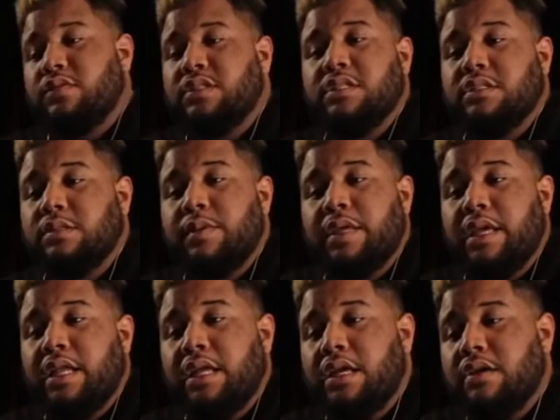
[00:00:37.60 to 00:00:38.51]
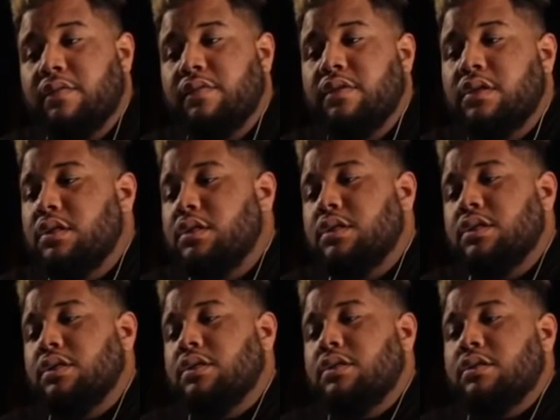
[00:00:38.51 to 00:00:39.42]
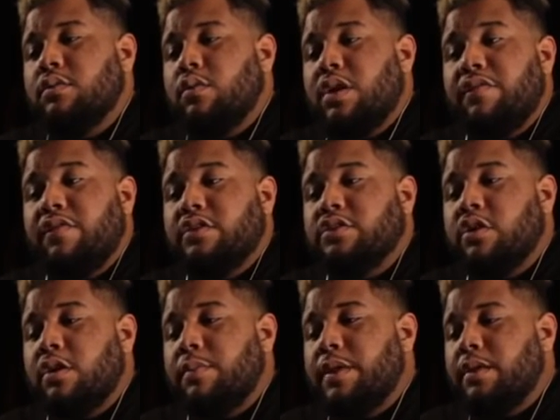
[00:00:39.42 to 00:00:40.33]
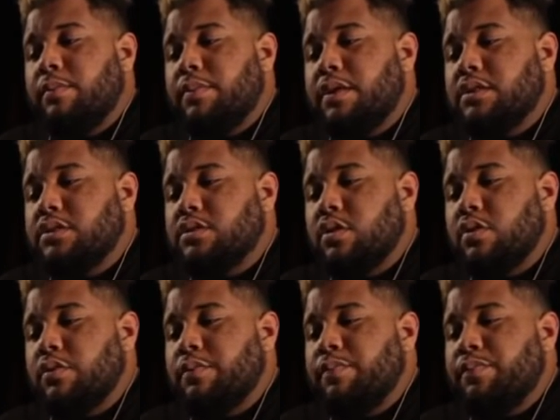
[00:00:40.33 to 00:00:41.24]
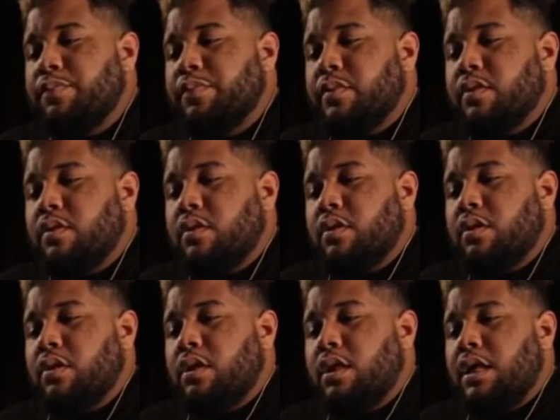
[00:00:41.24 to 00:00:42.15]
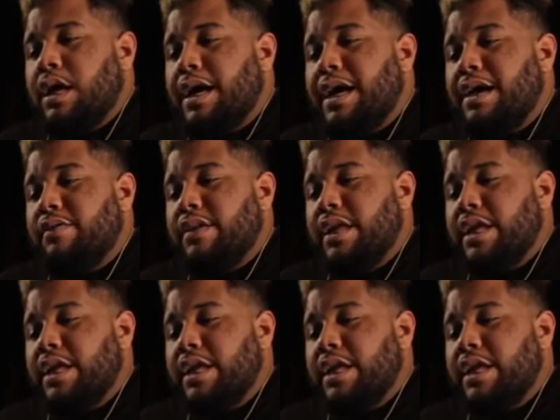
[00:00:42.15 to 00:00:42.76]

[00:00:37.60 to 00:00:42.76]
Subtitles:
since the beginning of when I first started making beats. So I have an